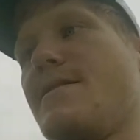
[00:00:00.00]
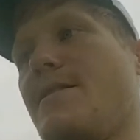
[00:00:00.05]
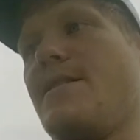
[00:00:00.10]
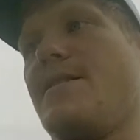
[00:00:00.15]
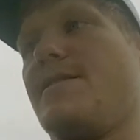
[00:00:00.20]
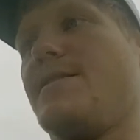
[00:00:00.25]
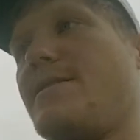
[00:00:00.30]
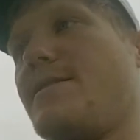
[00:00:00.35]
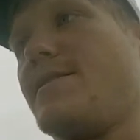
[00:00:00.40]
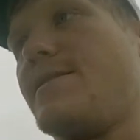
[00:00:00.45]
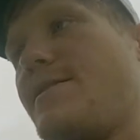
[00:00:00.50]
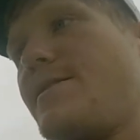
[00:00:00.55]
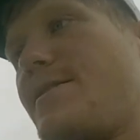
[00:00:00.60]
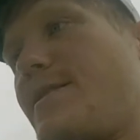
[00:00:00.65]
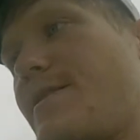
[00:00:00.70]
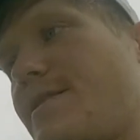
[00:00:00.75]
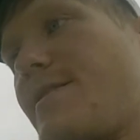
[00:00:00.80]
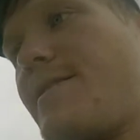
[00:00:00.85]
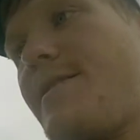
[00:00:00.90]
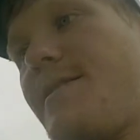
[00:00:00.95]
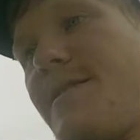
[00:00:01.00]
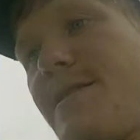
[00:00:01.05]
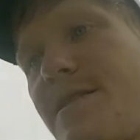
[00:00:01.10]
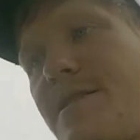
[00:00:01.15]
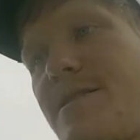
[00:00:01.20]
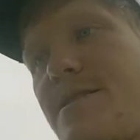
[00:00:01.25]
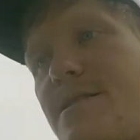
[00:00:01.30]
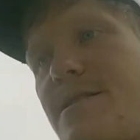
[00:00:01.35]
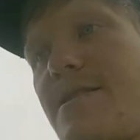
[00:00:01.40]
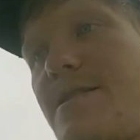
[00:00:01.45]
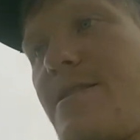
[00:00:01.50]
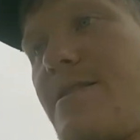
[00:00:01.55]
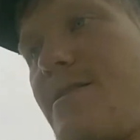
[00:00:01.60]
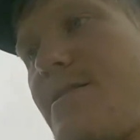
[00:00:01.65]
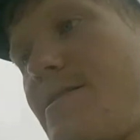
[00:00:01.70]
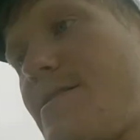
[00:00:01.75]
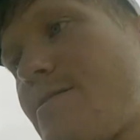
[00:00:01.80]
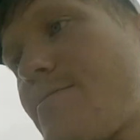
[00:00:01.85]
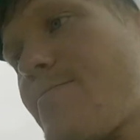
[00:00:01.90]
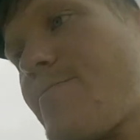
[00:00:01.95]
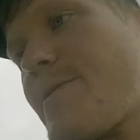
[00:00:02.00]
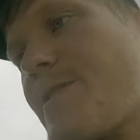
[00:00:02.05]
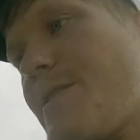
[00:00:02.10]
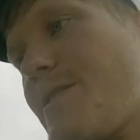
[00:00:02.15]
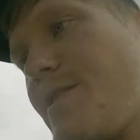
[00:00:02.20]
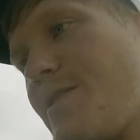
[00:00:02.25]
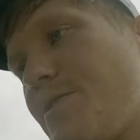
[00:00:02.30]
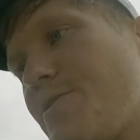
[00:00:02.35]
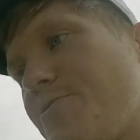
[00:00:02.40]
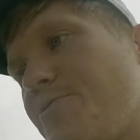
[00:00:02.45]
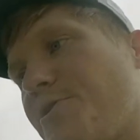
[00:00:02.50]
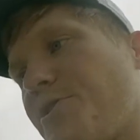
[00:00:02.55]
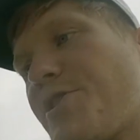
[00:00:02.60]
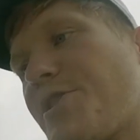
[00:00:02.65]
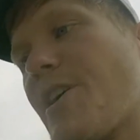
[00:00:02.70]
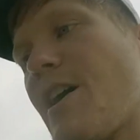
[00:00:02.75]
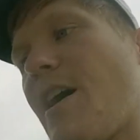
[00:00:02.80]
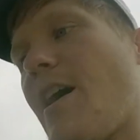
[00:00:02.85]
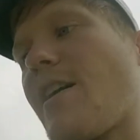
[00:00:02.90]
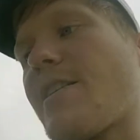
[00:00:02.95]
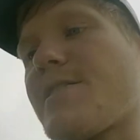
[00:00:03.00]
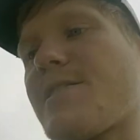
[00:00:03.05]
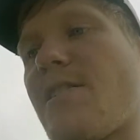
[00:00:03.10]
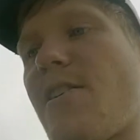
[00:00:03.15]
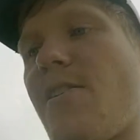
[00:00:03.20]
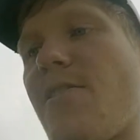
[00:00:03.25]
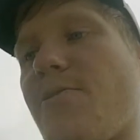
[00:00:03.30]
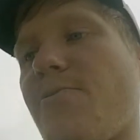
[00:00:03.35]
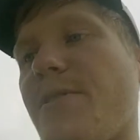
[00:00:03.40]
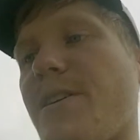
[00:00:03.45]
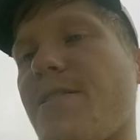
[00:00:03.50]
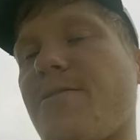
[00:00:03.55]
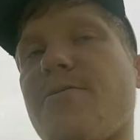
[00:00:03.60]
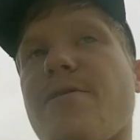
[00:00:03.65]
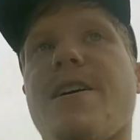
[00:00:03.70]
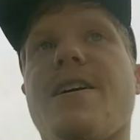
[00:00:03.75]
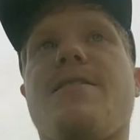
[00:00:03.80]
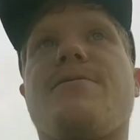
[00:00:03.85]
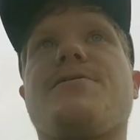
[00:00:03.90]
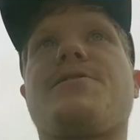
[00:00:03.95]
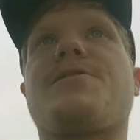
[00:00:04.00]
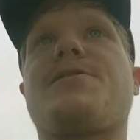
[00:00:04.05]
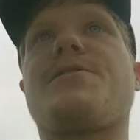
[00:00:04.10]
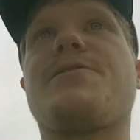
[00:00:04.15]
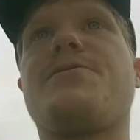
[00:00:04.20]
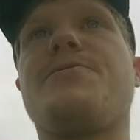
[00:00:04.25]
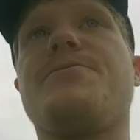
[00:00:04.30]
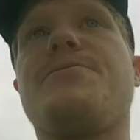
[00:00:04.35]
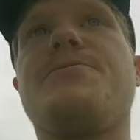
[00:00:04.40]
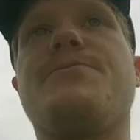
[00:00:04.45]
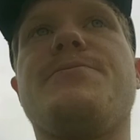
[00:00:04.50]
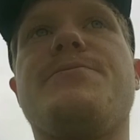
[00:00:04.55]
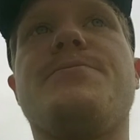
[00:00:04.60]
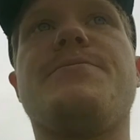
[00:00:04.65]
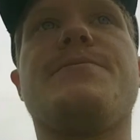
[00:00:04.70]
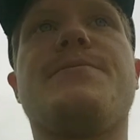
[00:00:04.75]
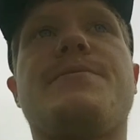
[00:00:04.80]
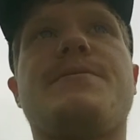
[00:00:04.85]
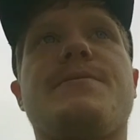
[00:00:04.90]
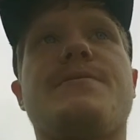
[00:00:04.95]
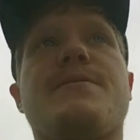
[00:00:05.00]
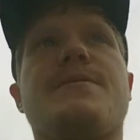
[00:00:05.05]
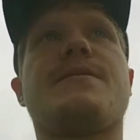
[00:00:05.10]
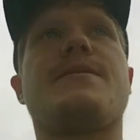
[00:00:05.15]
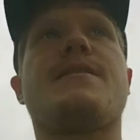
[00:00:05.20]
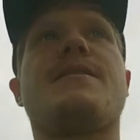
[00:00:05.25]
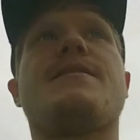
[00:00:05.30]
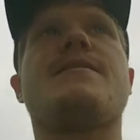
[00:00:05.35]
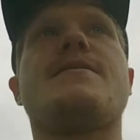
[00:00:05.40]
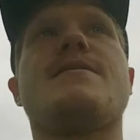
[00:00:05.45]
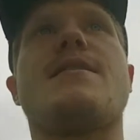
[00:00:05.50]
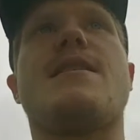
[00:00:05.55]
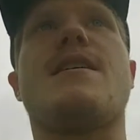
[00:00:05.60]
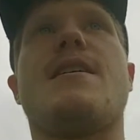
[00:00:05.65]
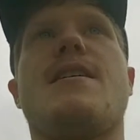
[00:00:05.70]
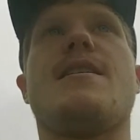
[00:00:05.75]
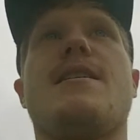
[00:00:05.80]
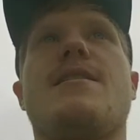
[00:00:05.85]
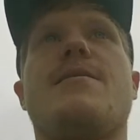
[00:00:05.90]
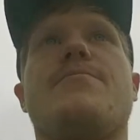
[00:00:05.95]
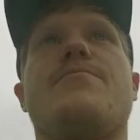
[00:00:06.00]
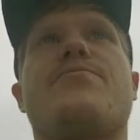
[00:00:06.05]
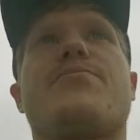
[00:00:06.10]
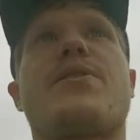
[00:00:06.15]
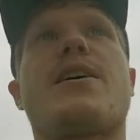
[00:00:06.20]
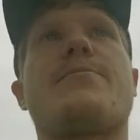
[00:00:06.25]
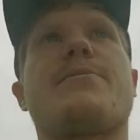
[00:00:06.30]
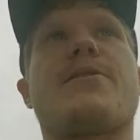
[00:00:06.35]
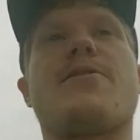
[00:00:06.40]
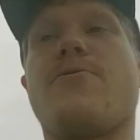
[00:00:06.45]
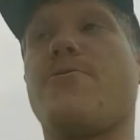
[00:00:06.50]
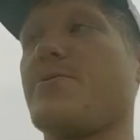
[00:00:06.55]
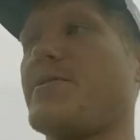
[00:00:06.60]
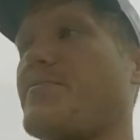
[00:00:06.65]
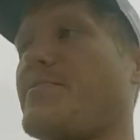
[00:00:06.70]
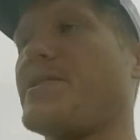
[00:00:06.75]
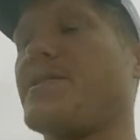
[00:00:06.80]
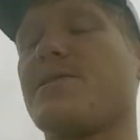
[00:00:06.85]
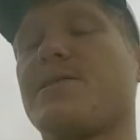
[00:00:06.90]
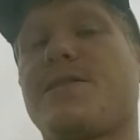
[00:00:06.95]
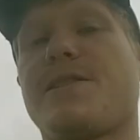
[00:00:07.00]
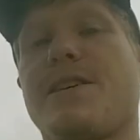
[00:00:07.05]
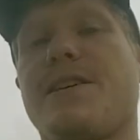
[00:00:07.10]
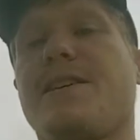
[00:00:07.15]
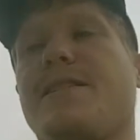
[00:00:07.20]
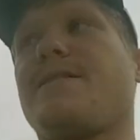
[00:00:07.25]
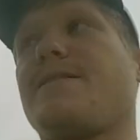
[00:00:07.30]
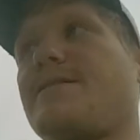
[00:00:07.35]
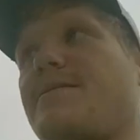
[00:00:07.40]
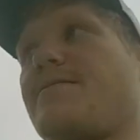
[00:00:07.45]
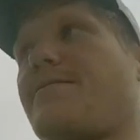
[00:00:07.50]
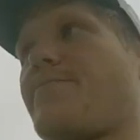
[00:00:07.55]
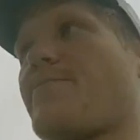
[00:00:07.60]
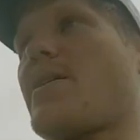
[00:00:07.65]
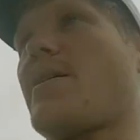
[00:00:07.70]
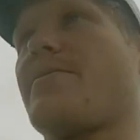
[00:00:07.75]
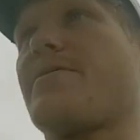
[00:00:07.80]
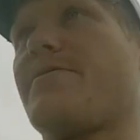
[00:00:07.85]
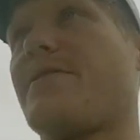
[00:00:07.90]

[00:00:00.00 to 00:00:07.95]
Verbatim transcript: Uh, let's see, getting new shocks all the way around soon. Uh, probably going with the Bilstein, probably